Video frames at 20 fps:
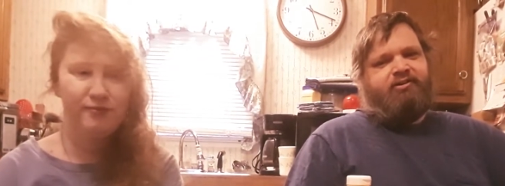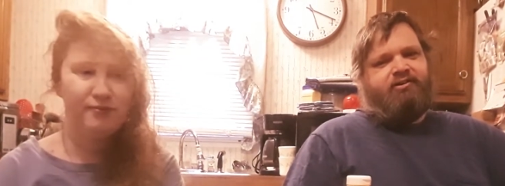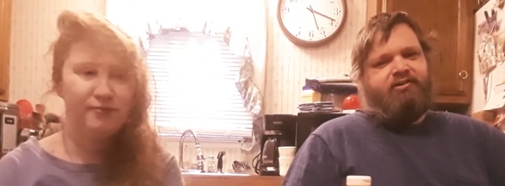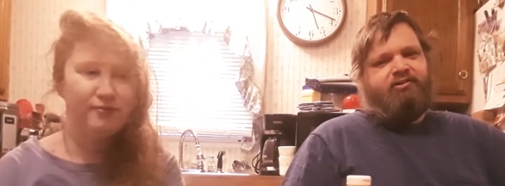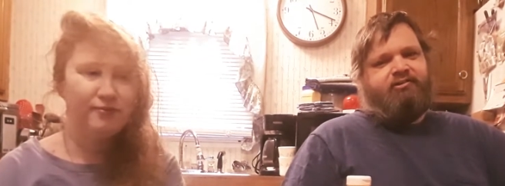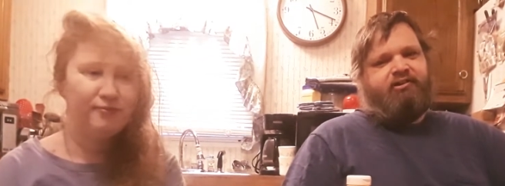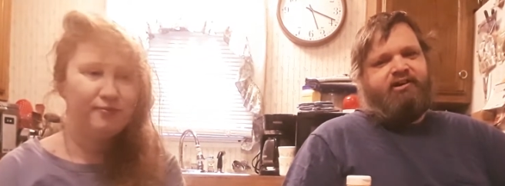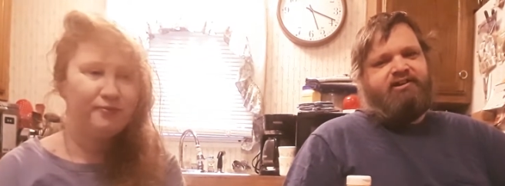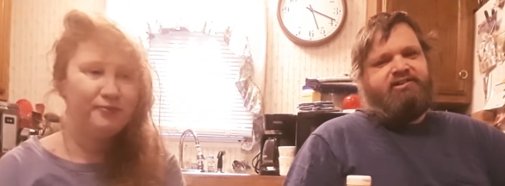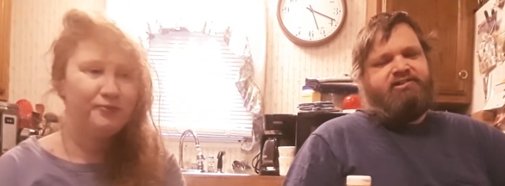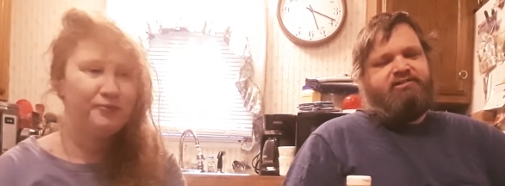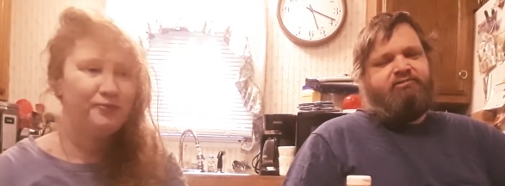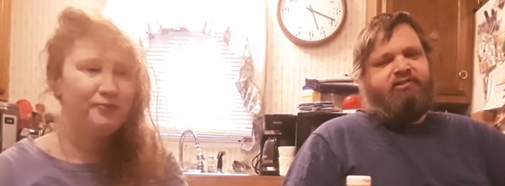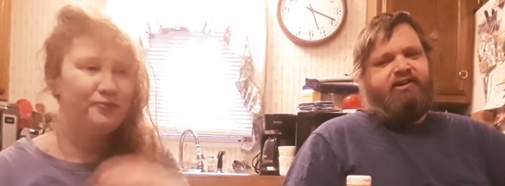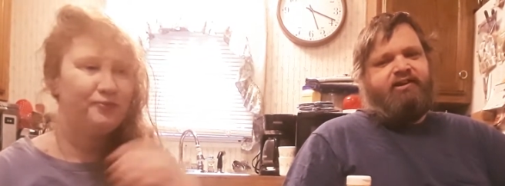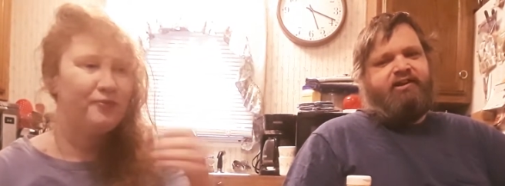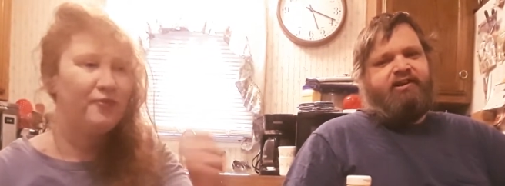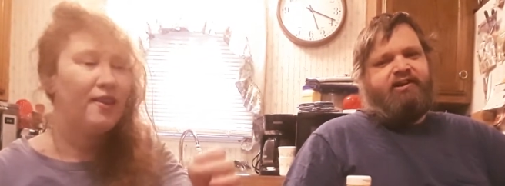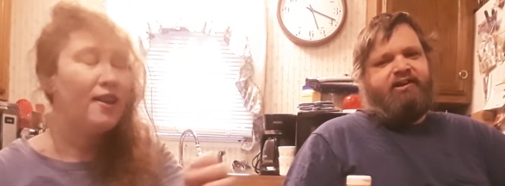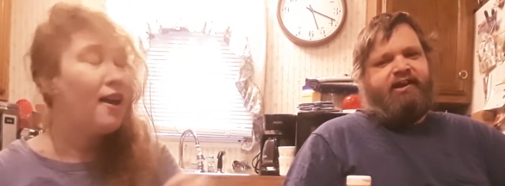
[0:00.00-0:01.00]
Speaker 1: crazy
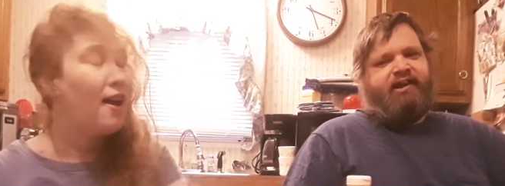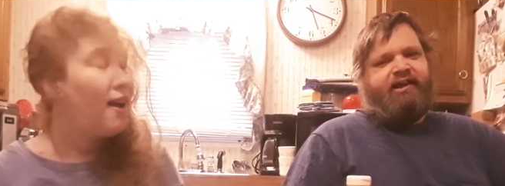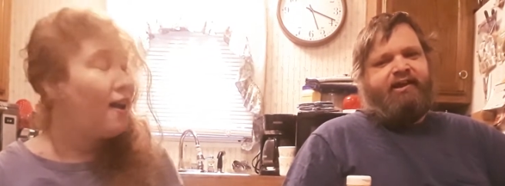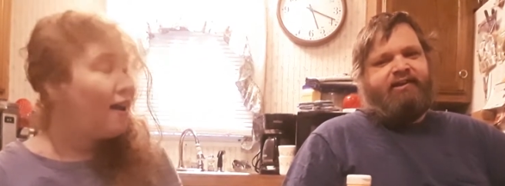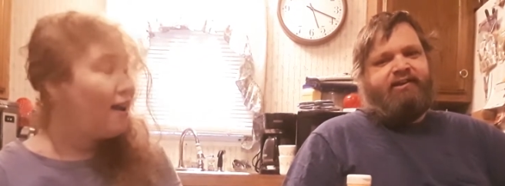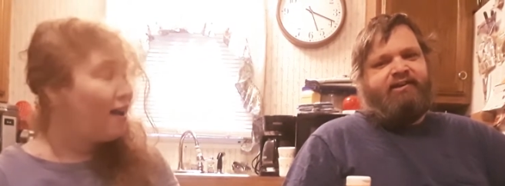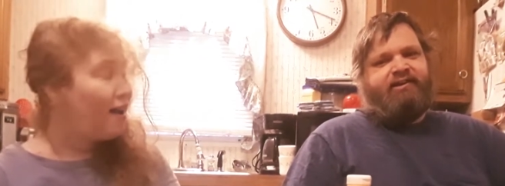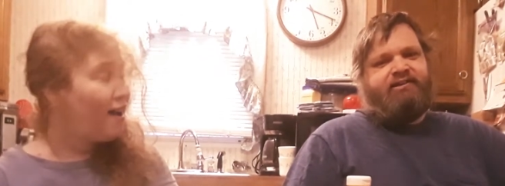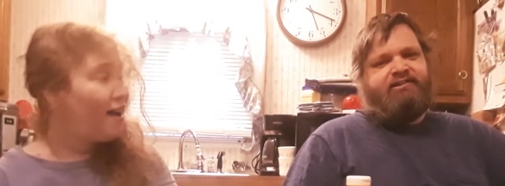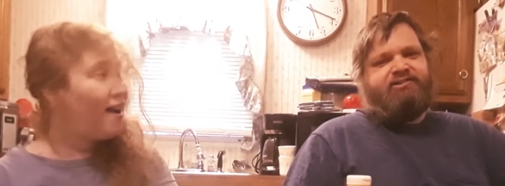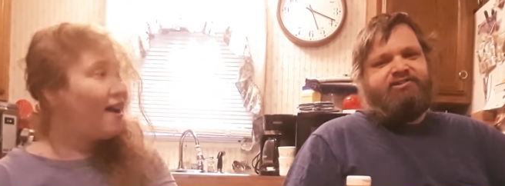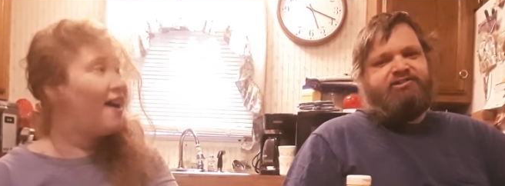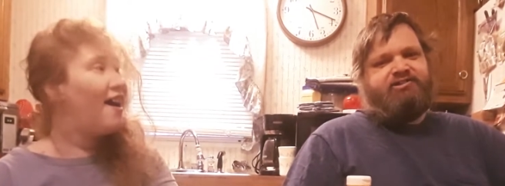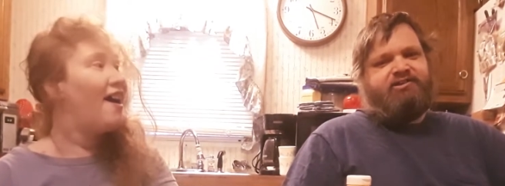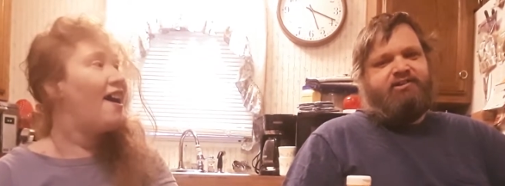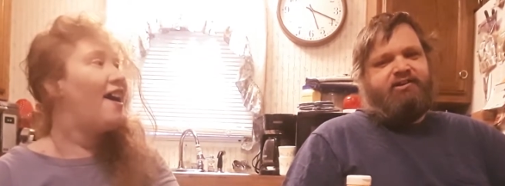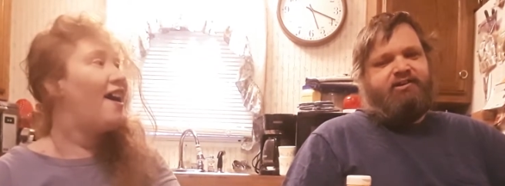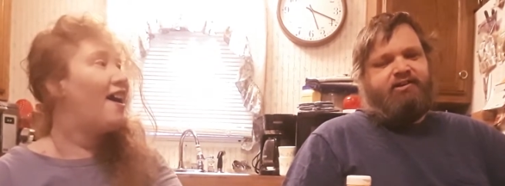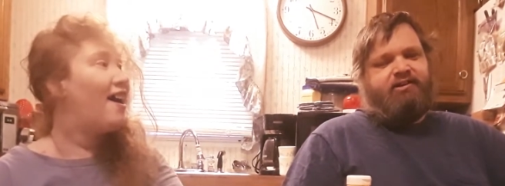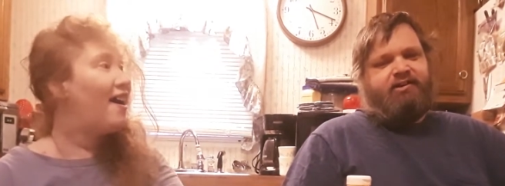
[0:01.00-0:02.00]
redhead antics.
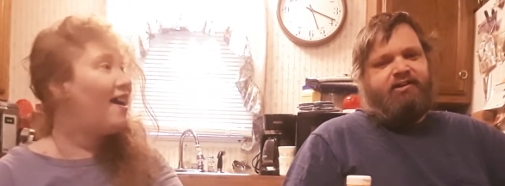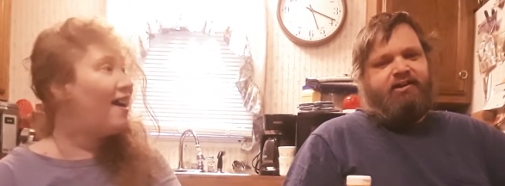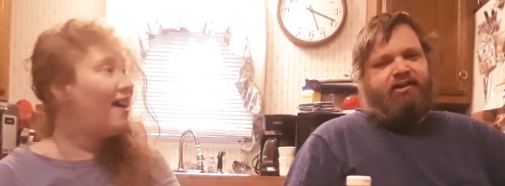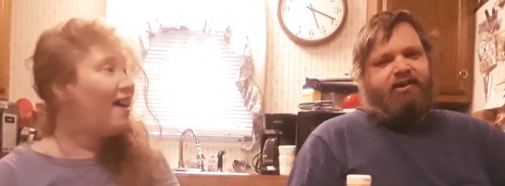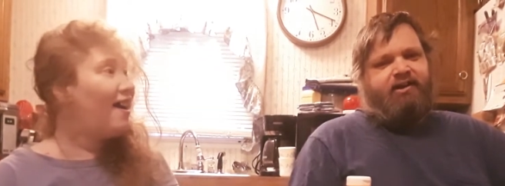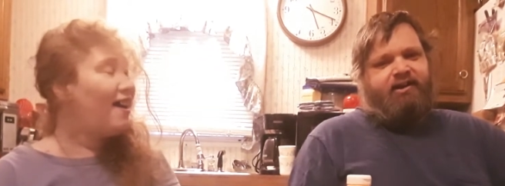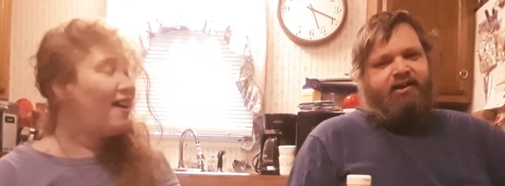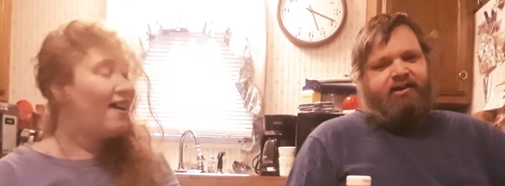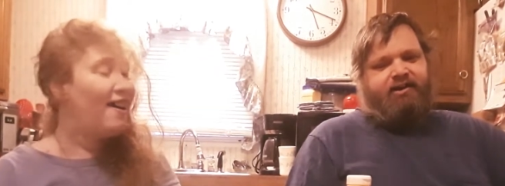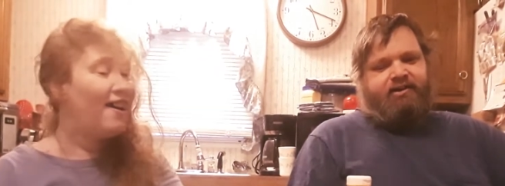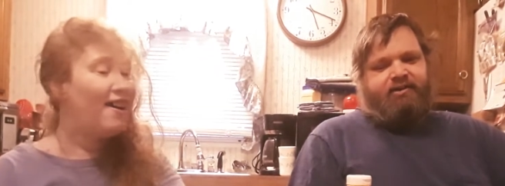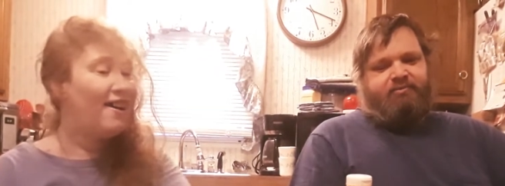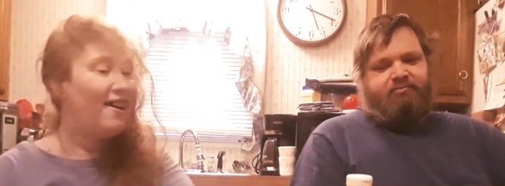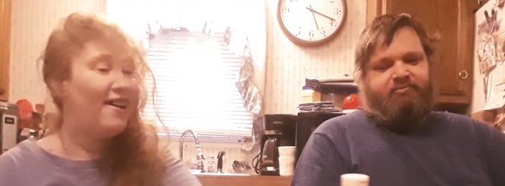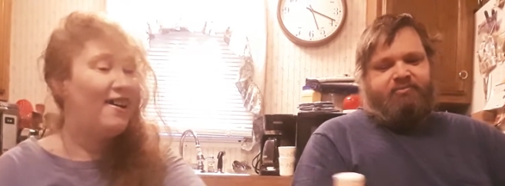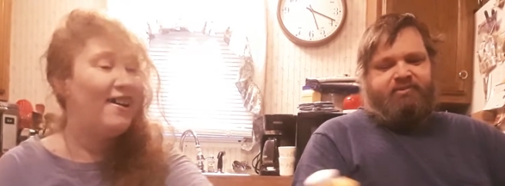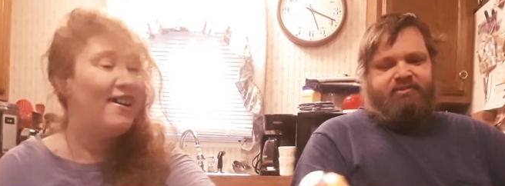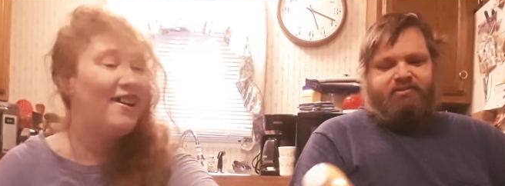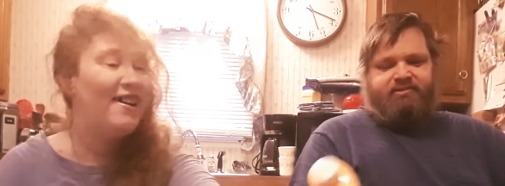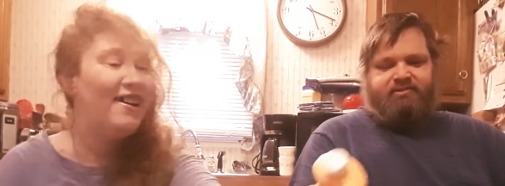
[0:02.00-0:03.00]
Uh -huh. um,